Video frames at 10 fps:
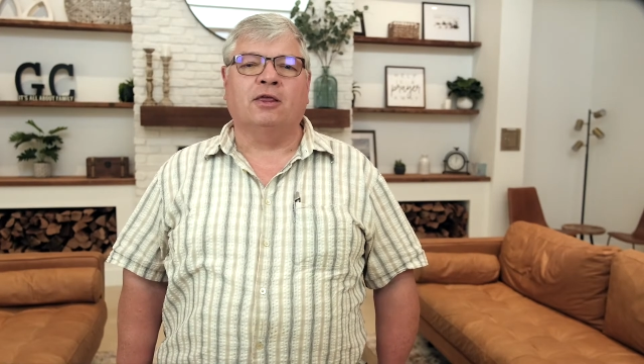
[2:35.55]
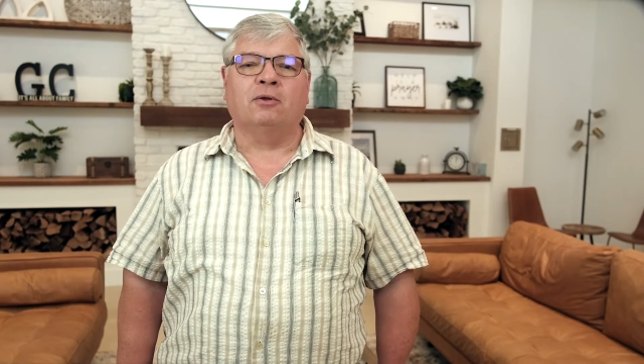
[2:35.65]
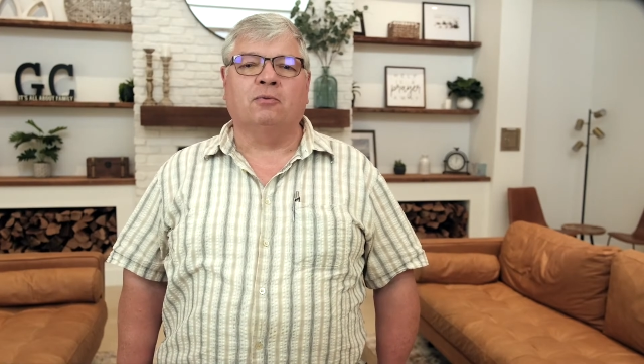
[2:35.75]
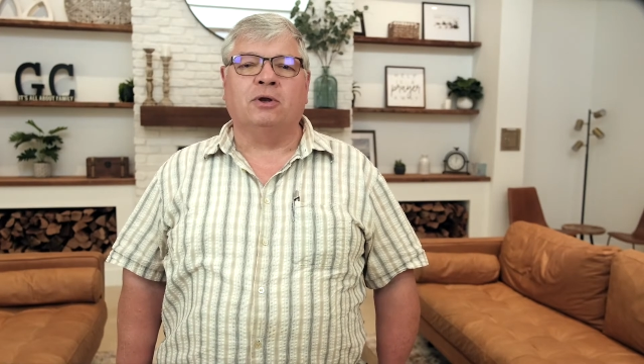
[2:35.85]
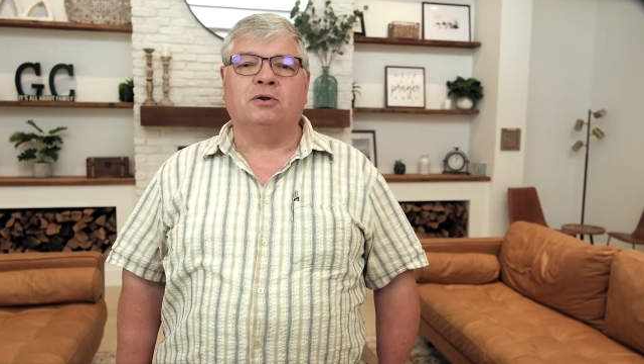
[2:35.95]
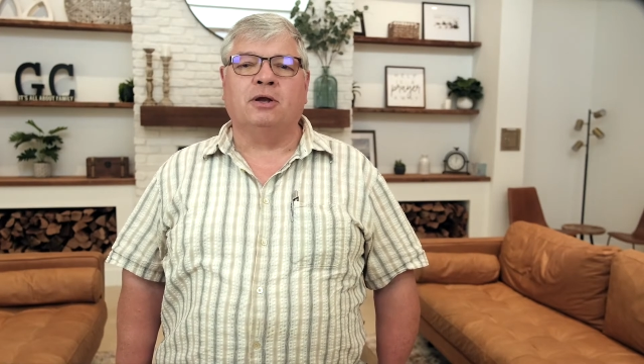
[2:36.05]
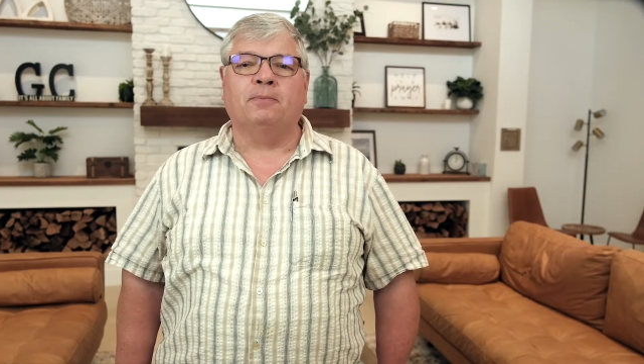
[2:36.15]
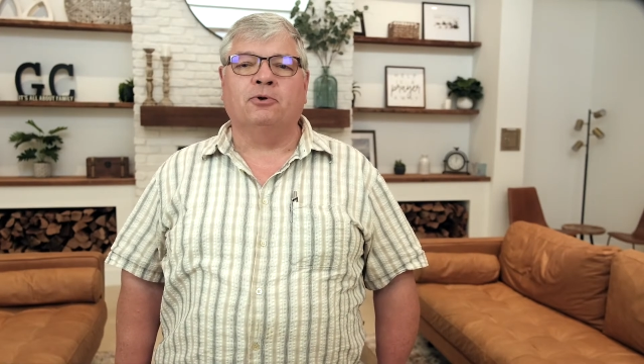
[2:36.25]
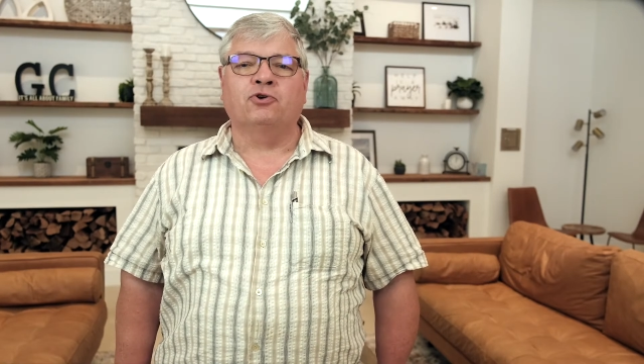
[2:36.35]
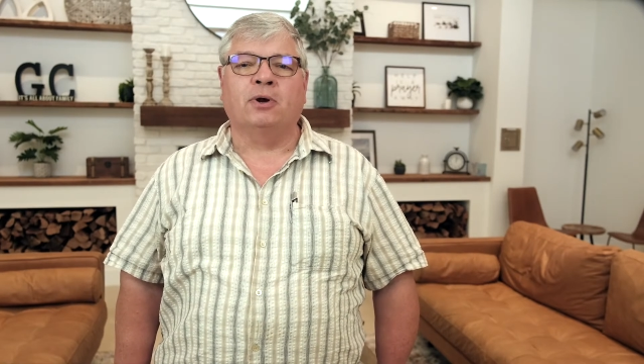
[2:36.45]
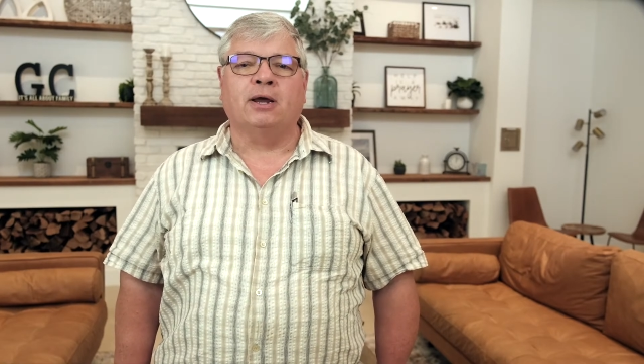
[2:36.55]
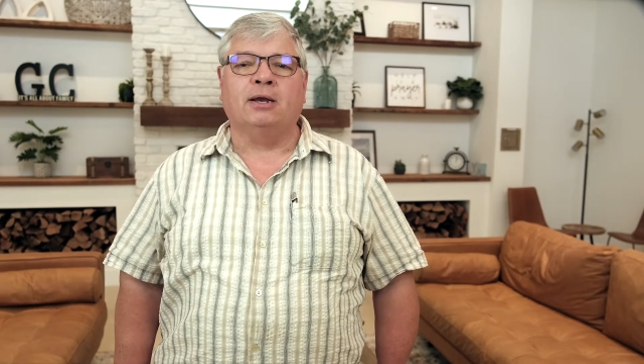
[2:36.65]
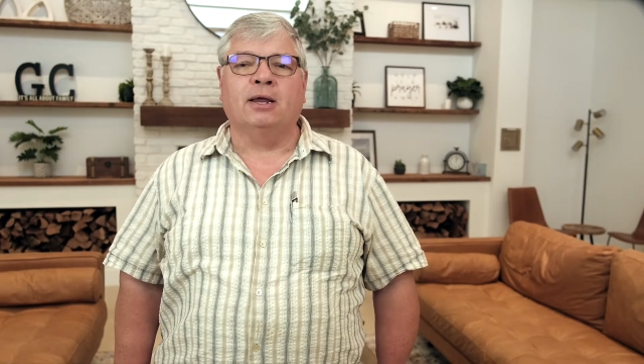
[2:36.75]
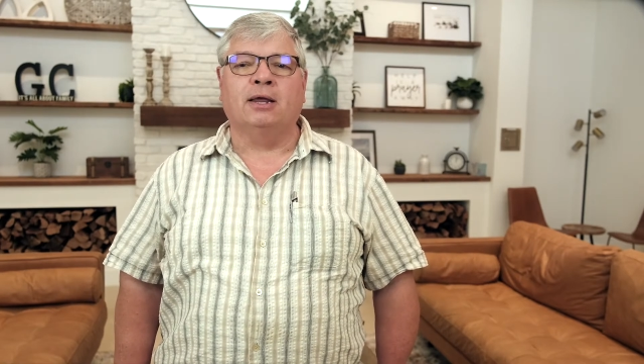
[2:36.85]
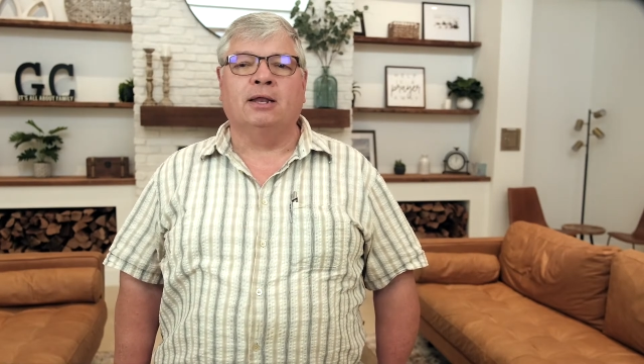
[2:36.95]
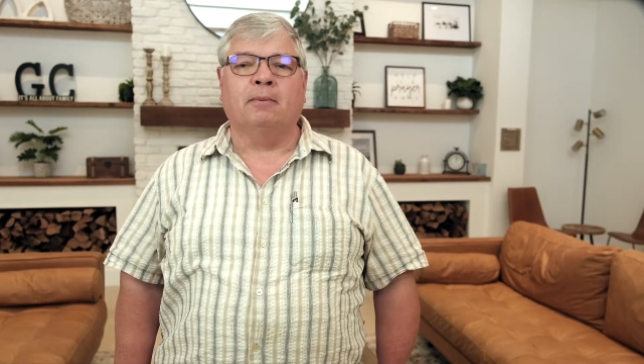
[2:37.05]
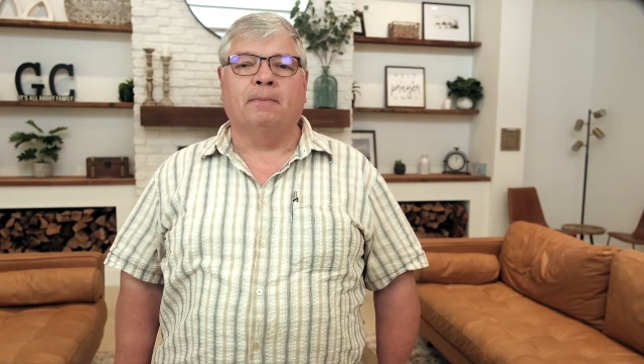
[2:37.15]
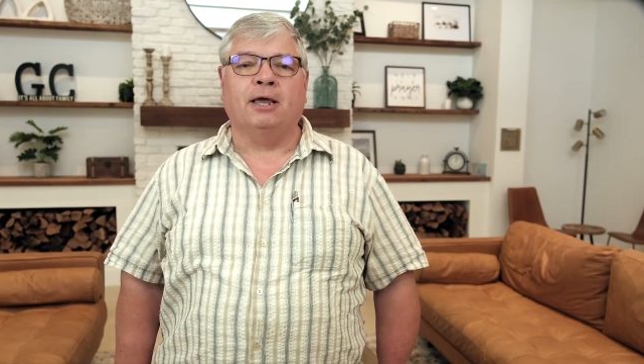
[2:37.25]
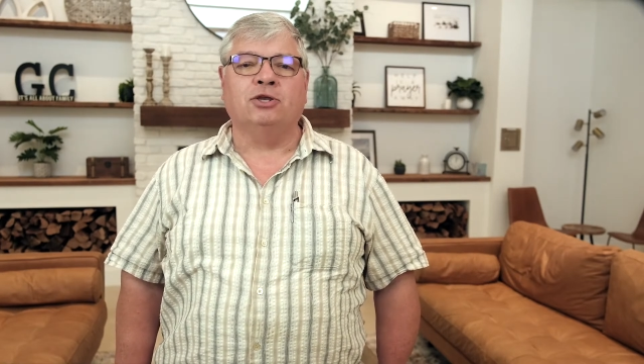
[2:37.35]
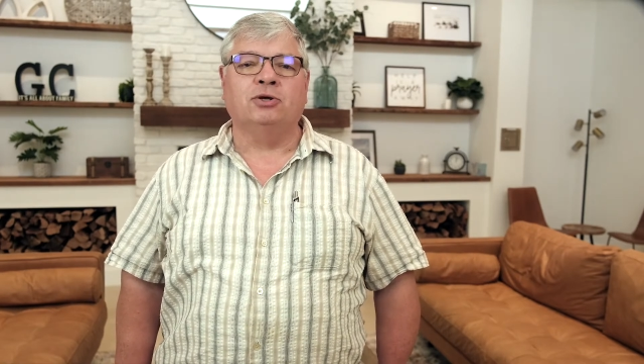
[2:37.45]
that we see portrayed in the
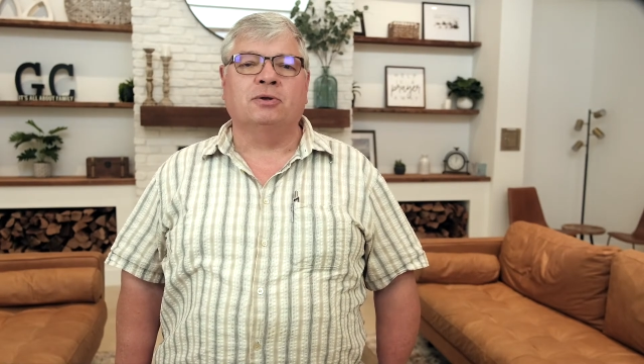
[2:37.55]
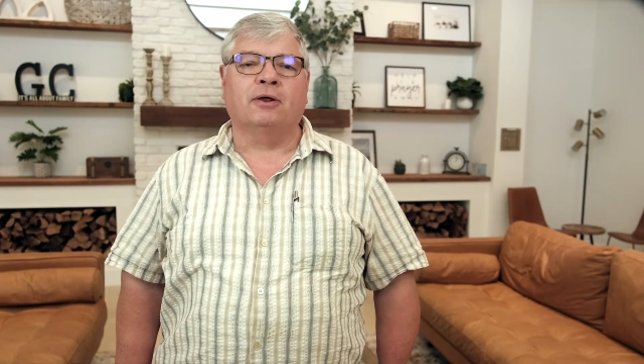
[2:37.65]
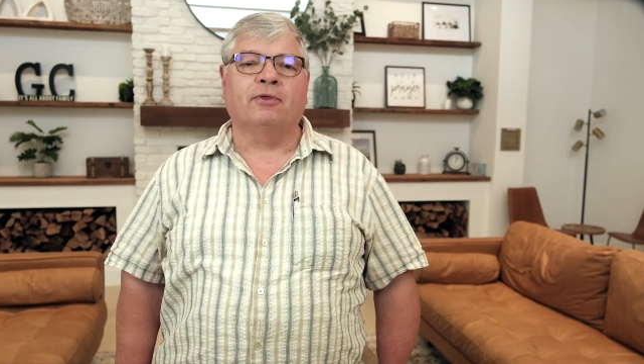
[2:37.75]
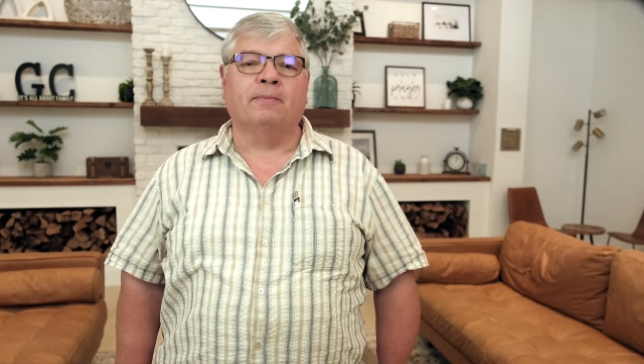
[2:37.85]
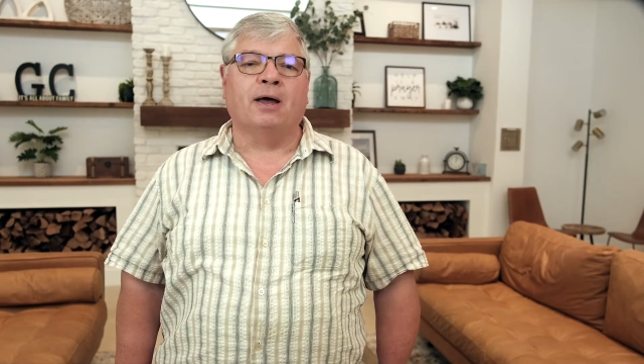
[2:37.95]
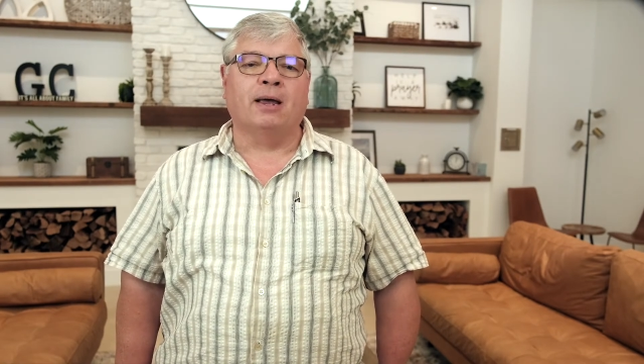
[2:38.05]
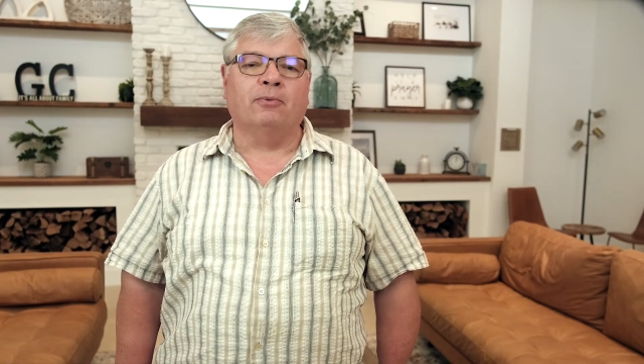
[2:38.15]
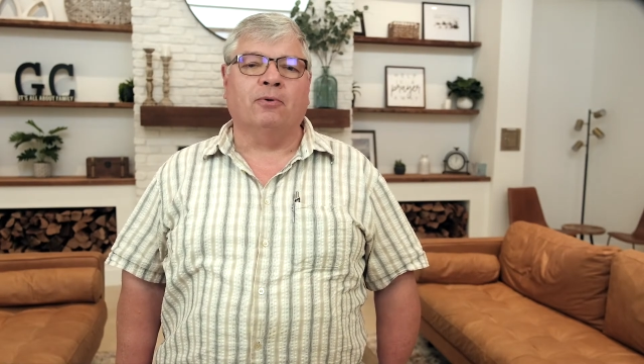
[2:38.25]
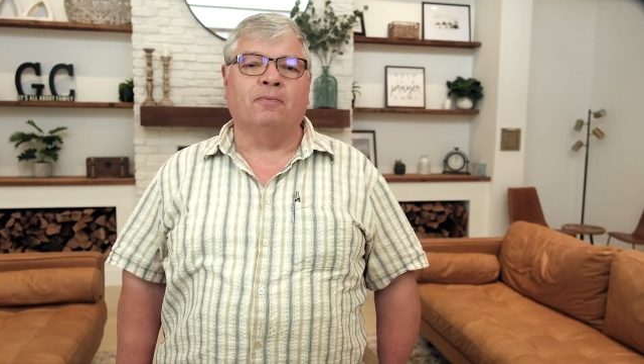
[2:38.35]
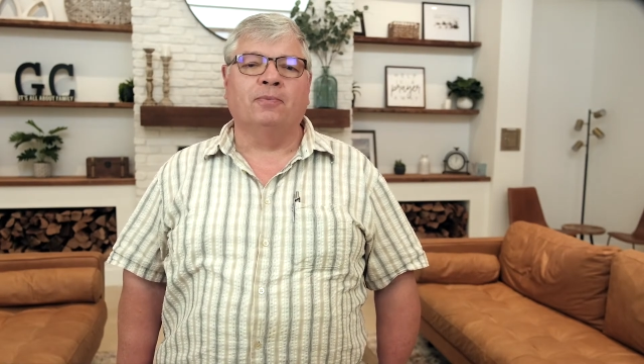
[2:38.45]
pages of the Bible.